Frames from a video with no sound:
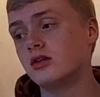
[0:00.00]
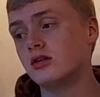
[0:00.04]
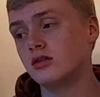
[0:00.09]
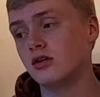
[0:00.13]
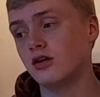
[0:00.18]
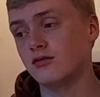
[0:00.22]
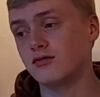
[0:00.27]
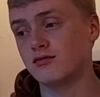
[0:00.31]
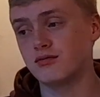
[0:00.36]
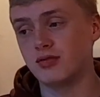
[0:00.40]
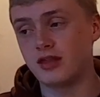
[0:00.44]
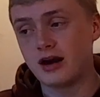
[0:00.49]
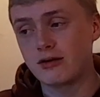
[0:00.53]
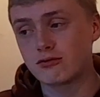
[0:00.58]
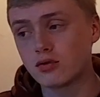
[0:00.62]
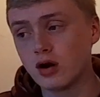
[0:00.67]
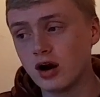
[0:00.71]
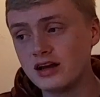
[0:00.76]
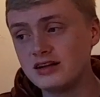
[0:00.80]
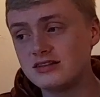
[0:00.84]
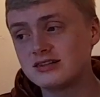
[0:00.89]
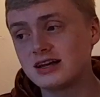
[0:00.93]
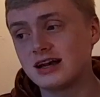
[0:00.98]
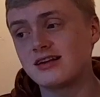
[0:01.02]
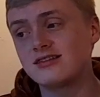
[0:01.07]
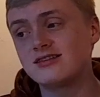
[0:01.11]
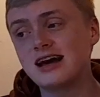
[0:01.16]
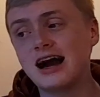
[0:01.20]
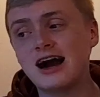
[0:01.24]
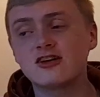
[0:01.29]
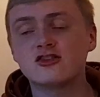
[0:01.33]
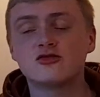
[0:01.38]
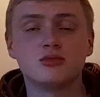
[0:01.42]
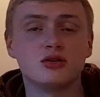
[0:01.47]
of their rights and
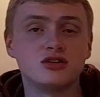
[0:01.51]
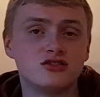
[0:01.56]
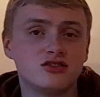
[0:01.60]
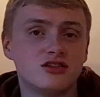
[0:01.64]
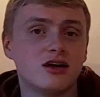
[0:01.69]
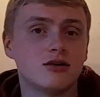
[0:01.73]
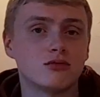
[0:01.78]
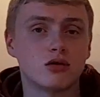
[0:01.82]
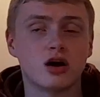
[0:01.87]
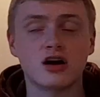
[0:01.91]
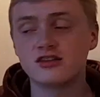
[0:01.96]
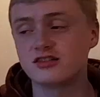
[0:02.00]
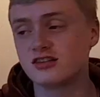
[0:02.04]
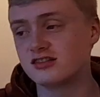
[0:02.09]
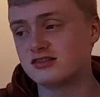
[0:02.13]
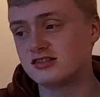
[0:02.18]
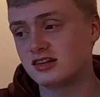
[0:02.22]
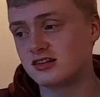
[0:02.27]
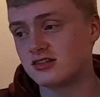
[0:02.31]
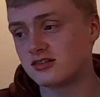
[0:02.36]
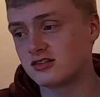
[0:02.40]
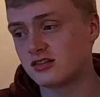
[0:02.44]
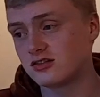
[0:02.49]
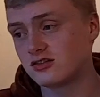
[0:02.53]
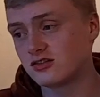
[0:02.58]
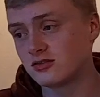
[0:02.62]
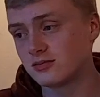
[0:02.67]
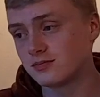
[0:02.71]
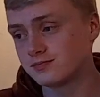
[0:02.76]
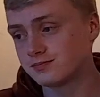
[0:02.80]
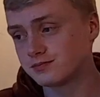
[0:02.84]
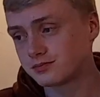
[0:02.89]
attachment to their rights as citizens.